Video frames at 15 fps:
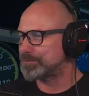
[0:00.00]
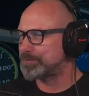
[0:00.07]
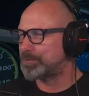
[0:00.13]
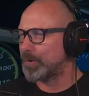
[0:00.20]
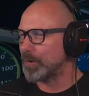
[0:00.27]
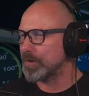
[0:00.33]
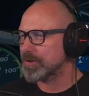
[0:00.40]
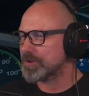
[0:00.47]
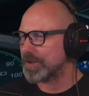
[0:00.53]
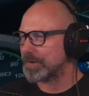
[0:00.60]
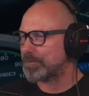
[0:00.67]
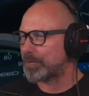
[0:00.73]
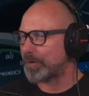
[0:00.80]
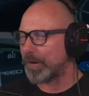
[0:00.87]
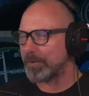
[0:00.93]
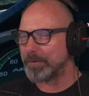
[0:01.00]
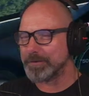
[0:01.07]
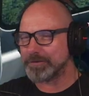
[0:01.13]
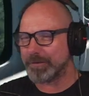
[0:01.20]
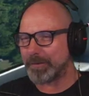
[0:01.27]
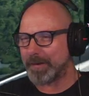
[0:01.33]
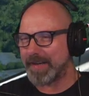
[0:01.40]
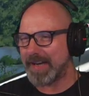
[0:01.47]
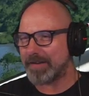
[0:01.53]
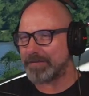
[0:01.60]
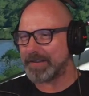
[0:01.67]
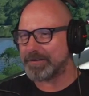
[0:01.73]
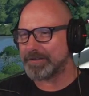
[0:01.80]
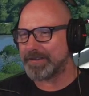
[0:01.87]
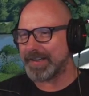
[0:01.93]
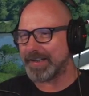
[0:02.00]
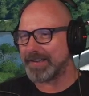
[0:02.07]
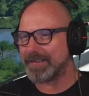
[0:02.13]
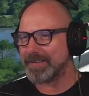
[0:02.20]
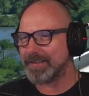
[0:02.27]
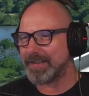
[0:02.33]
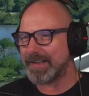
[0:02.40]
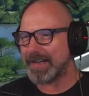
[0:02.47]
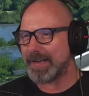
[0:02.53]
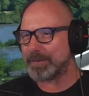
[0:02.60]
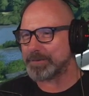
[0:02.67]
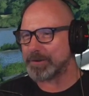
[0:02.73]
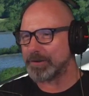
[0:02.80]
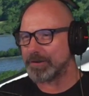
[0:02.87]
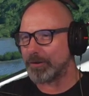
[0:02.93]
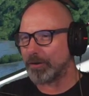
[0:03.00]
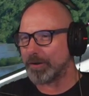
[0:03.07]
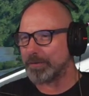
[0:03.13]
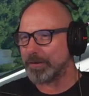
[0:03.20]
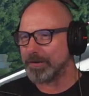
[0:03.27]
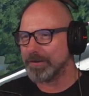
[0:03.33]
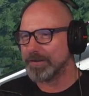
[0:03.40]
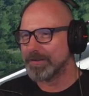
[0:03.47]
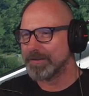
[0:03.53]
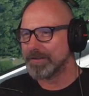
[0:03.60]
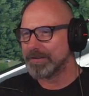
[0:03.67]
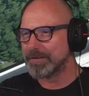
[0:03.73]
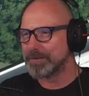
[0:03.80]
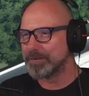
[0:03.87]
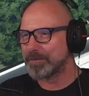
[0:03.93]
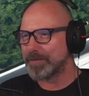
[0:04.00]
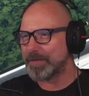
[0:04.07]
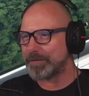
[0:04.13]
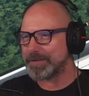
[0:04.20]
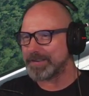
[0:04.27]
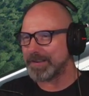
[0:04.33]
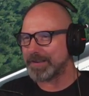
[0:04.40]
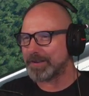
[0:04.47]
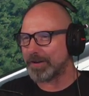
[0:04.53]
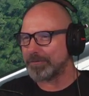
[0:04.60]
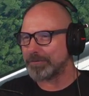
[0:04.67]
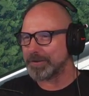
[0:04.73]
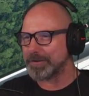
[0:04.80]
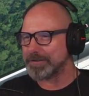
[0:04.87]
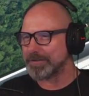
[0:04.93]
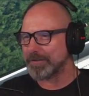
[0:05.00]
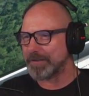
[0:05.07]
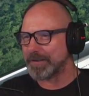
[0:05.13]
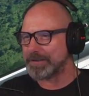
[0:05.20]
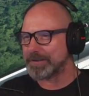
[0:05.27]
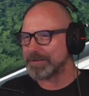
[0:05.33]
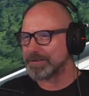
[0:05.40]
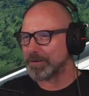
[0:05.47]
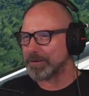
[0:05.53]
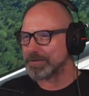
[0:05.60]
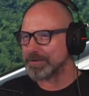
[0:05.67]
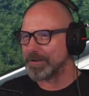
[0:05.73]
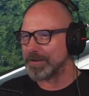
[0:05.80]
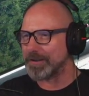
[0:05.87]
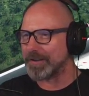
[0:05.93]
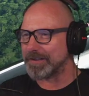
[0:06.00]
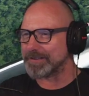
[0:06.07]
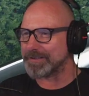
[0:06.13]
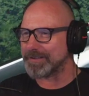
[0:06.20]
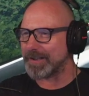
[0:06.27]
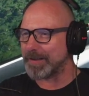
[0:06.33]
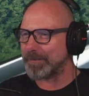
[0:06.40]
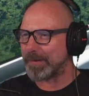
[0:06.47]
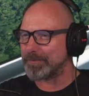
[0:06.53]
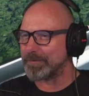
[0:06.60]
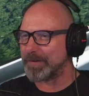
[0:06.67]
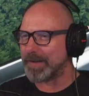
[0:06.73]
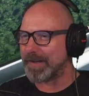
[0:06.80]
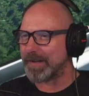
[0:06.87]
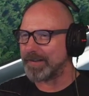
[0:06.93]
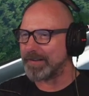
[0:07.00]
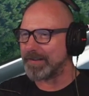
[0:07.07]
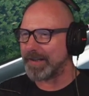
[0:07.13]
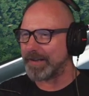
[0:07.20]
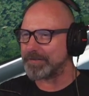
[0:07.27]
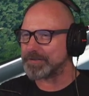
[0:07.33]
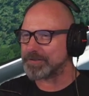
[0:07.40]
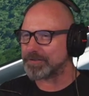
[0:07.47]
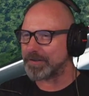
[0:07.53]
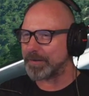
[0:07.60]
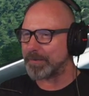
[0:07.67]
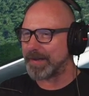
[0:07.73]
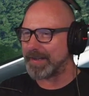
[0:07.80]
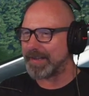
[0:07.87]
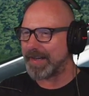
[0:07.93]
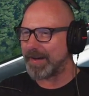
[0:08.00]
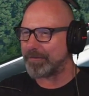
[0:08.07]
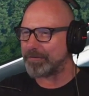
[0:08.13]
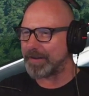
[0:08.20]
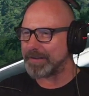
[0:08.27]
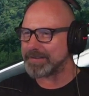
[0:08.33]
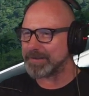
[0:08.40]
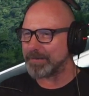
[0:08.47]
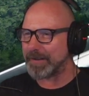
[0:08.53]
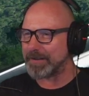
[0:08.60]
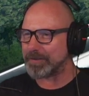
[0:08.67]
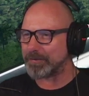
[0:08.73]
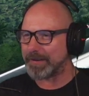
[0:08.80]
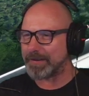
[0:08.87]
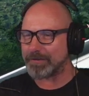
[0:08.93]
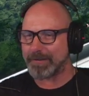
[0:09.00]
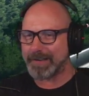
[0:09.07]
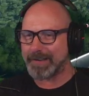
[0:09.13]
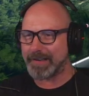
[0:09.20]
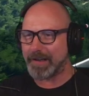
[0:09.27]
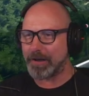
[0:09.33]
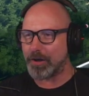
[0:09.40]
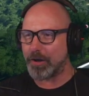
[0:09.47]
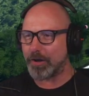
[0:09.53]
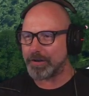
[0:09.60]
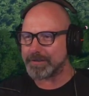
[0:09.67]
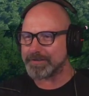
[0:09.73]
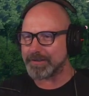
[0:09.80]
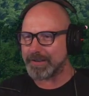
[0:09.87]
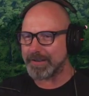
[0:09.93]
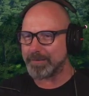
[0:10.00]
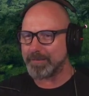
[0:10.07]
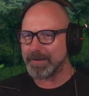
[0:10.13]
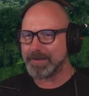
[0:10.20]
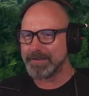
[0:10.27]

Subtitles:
bullshit problems we've been having today. Absolutely horrible. If it's any comfort, this is also the last time I'm live streaming Flight Simulator 2020 in a long time.